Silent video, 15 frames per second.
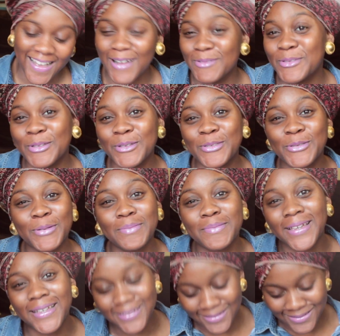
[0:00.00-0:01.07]
I'm so
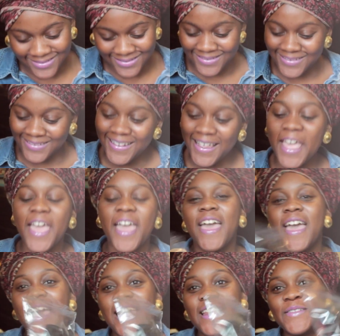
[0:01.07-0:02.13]
stupid.
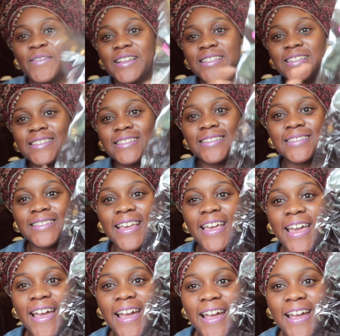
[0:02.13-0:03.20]
Anyway, this is the
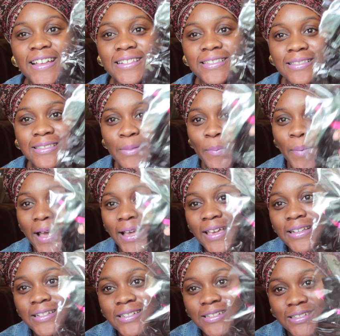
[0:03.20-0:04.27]
hair. It's the
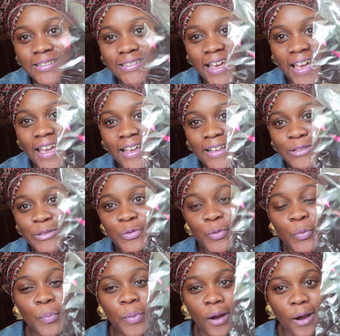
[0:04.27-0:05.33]
packaging is like
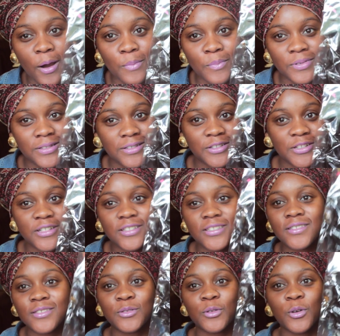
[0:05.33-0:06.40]
superb. It's
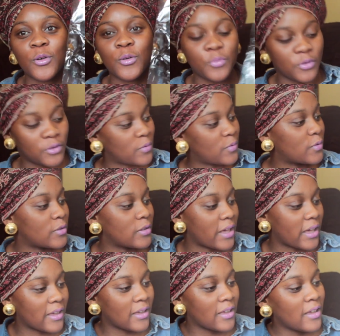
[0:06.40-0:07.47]
just so beautiful,
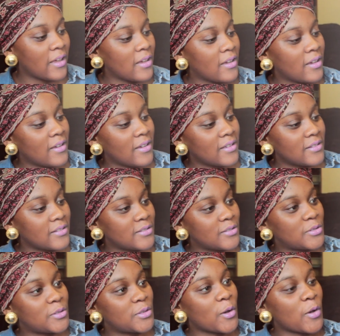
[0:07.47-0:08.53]
like
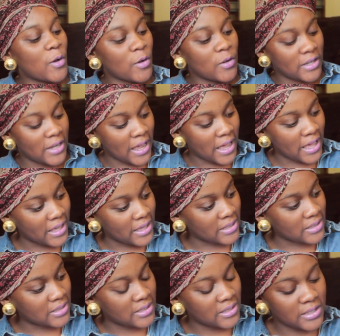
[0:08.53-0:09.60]
so
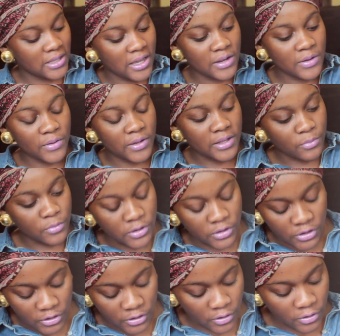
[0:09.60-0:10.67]
nice. Anyway, I'm gonna
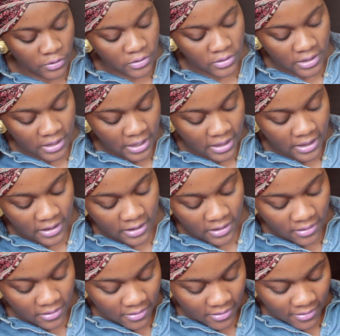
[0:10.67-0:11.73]
show you the
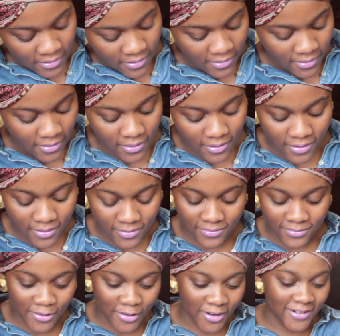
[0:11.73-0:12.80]
hair. Oh
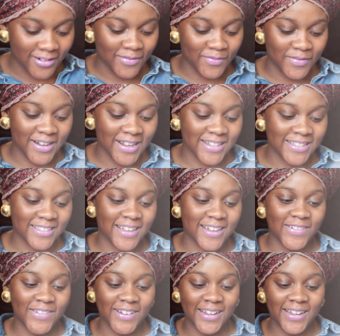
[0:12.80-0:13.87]
God of Nazareth.